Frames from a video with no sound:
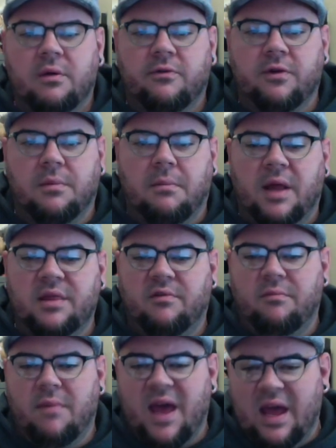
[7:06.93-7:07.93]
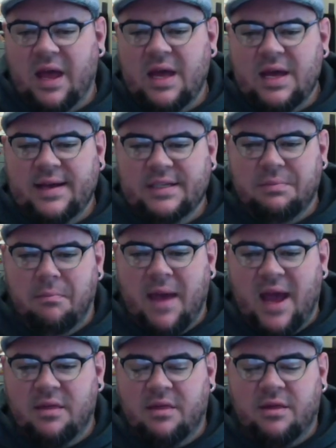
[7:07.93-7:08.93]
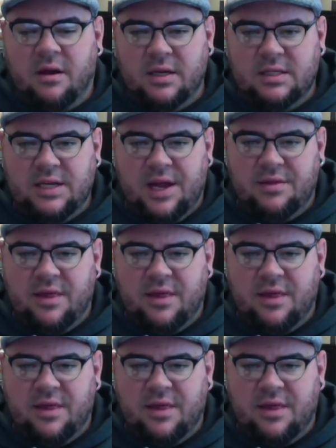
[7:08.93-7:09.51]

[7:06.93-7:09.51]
for the month of May is May the 13th,